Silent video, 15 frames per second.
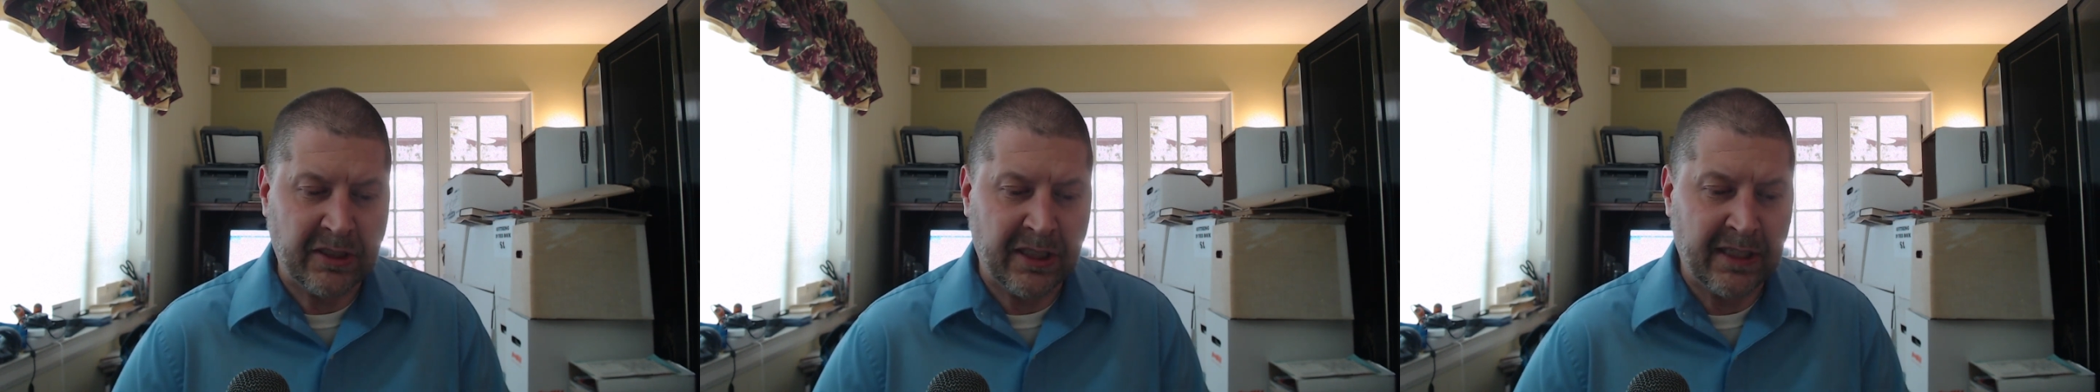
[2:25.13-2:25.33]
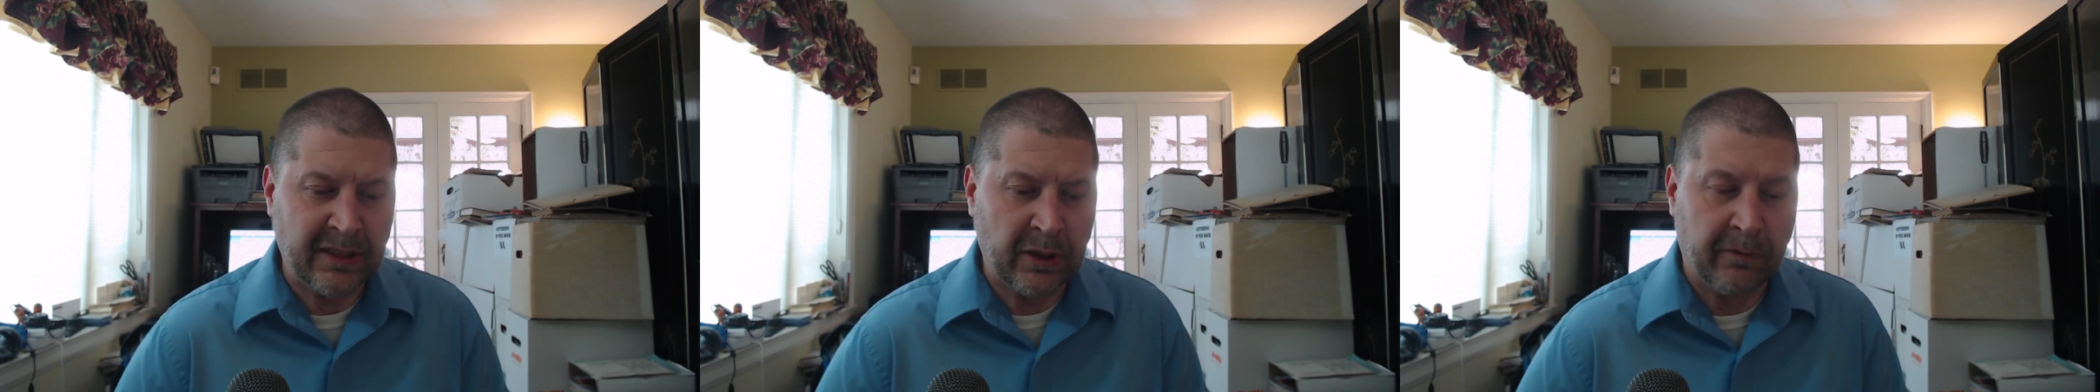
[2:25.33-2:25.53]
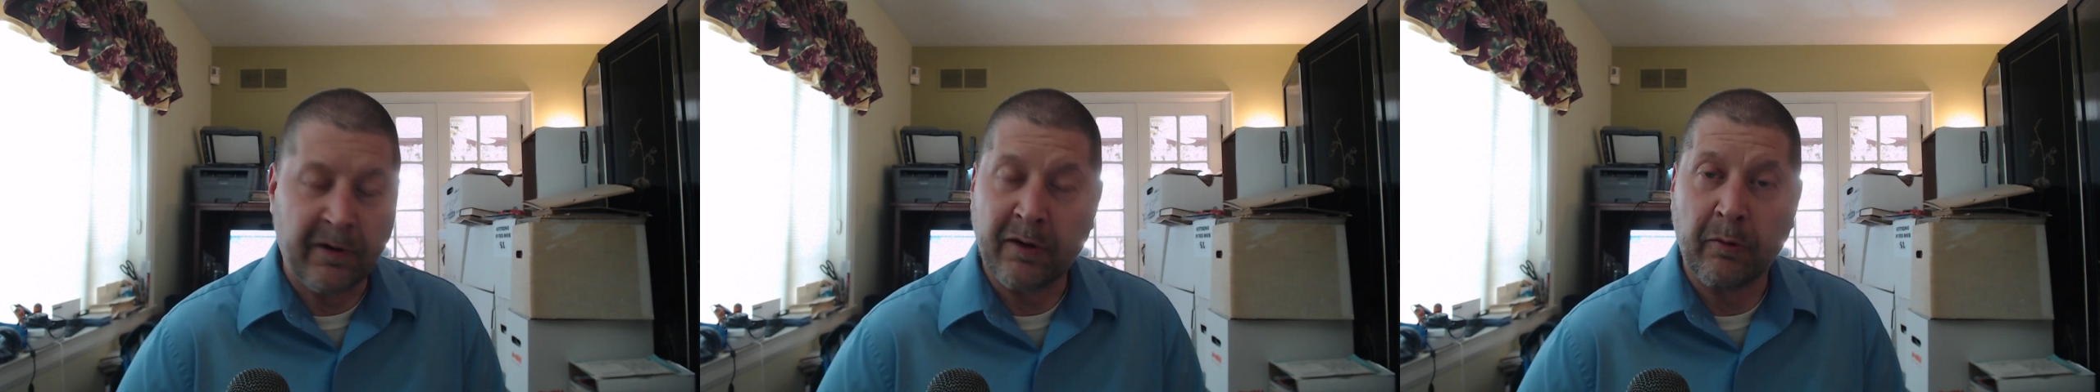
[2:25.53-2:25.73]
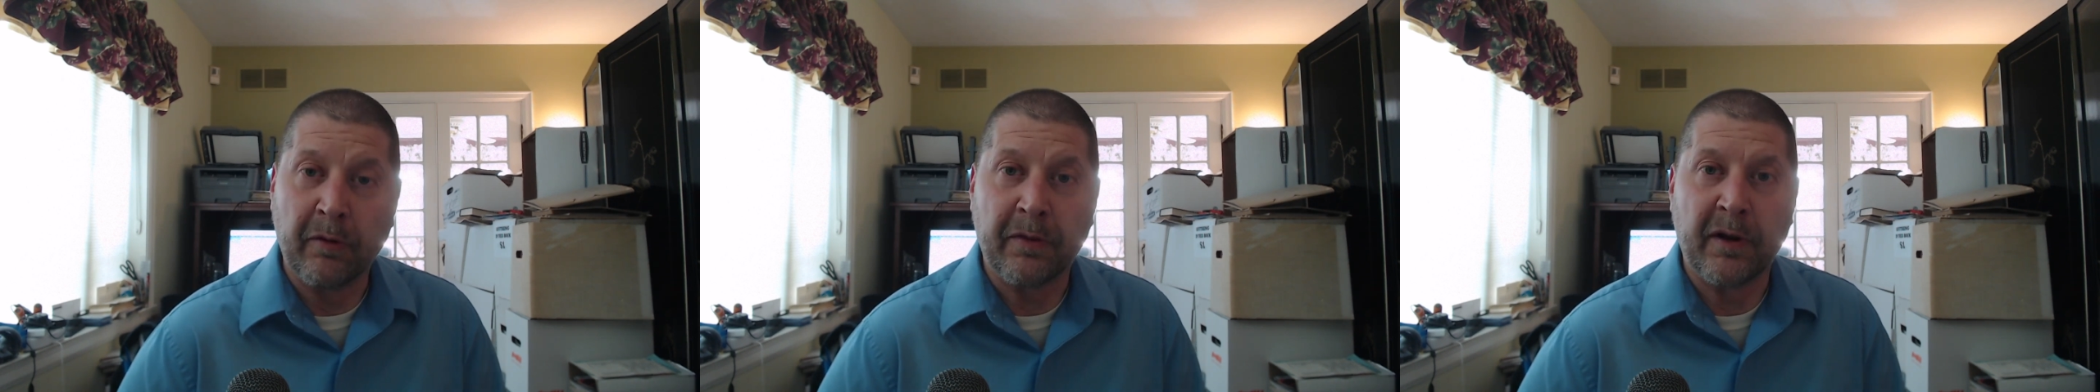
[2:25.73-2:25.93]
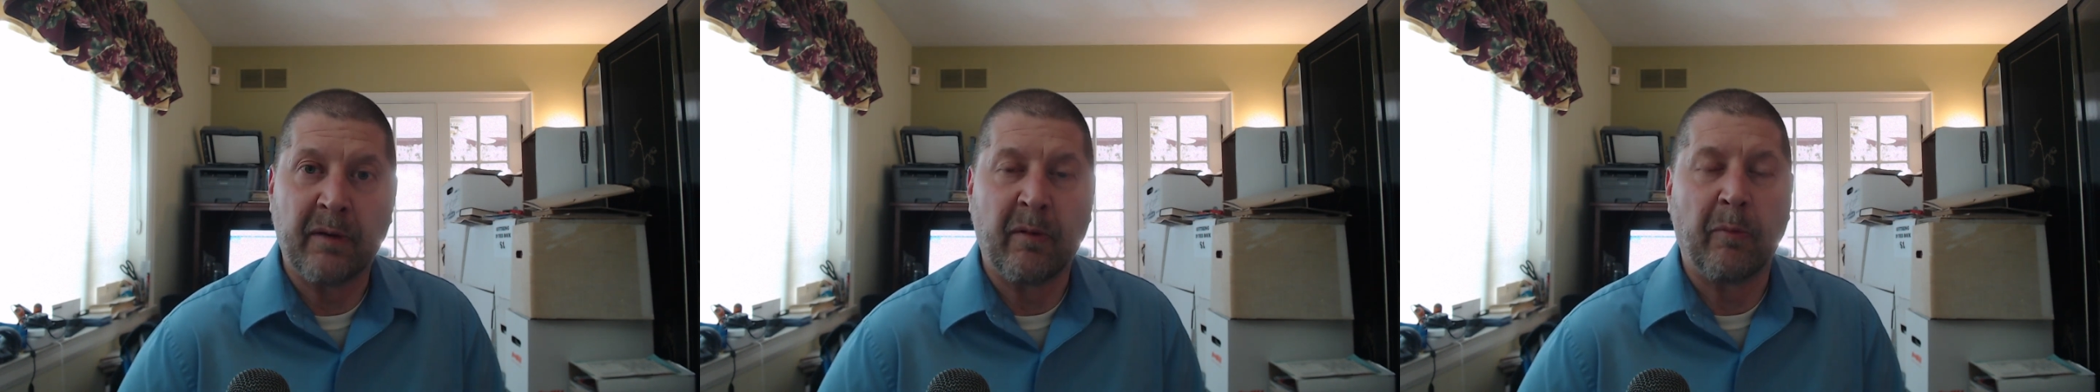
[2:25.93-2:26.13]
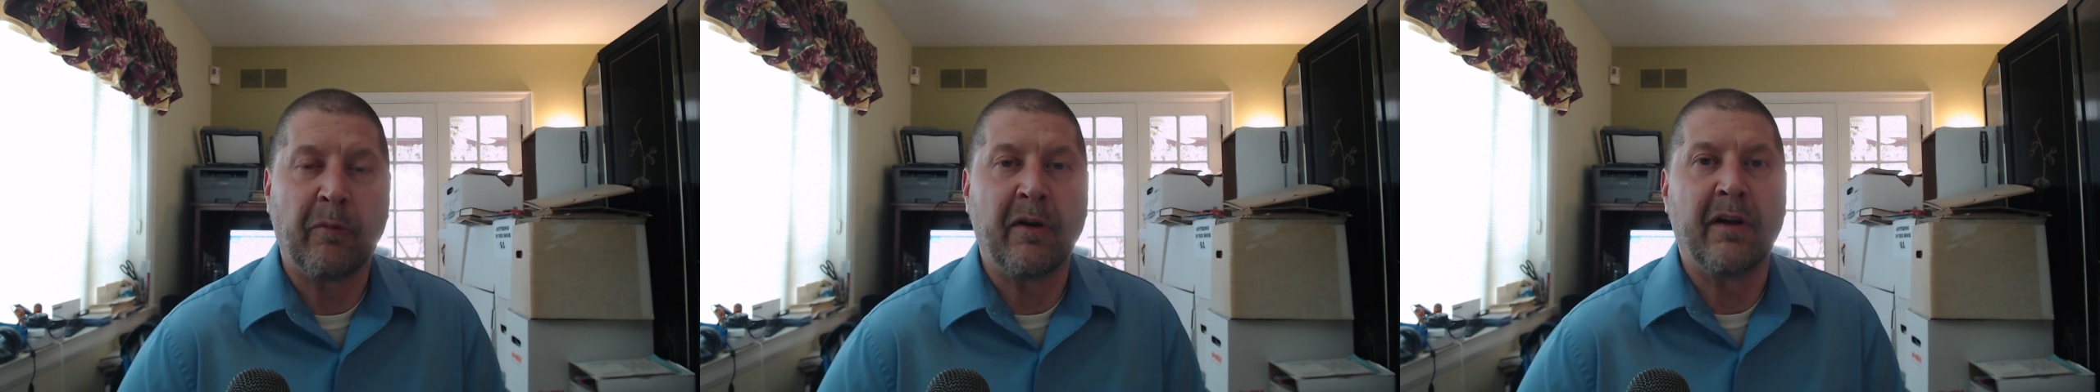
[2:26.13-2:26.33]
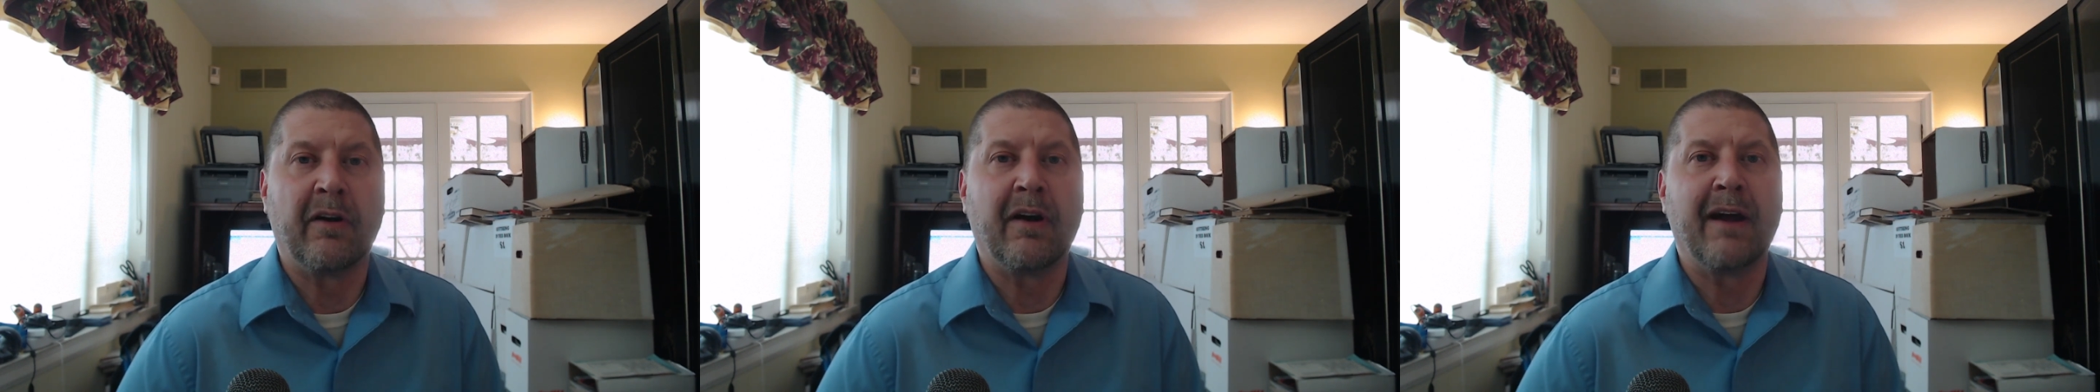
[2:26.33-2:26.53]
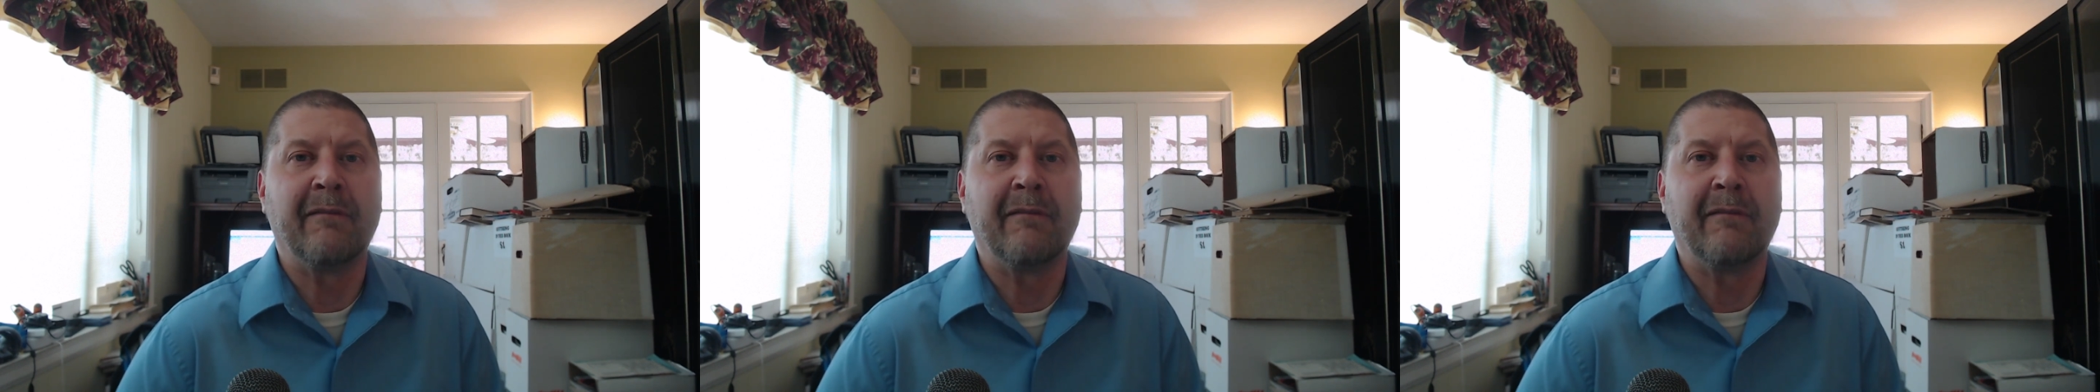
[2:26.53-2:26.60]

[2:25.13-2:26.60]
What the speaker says: change over to a thermal printer.